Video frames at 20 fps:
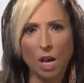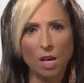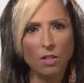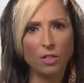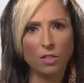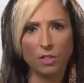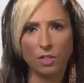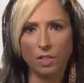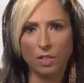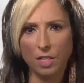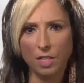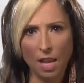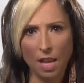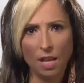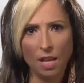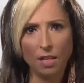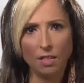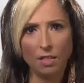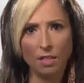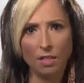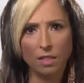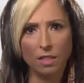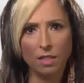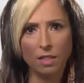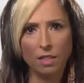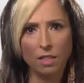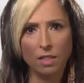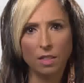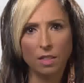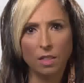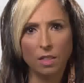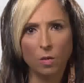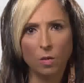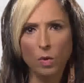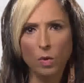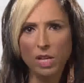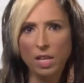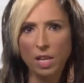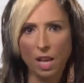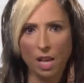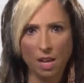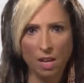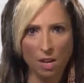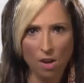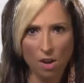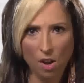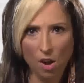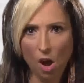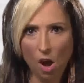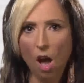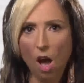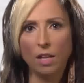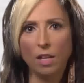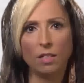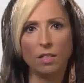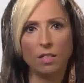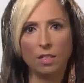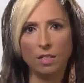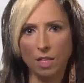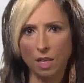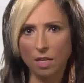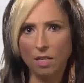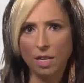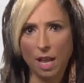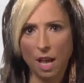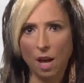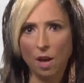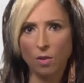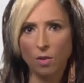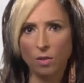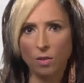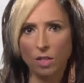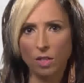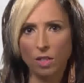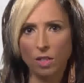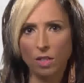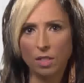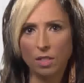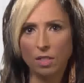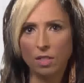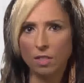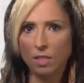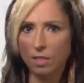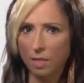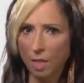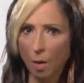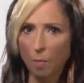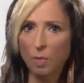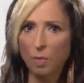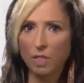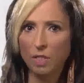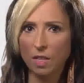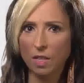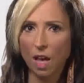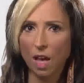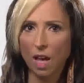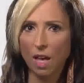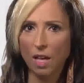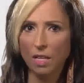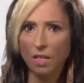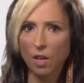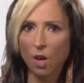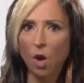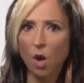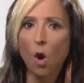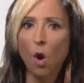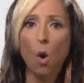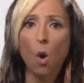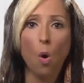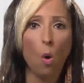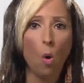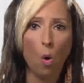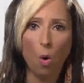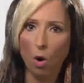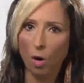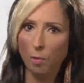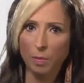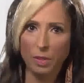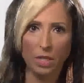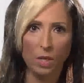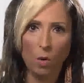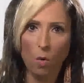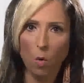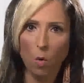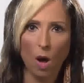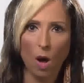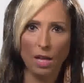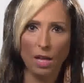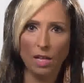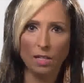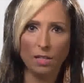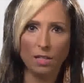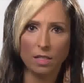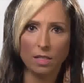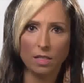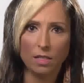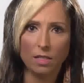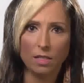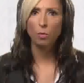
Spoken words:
to understand. We cannot sit down, step aside, or be quiet.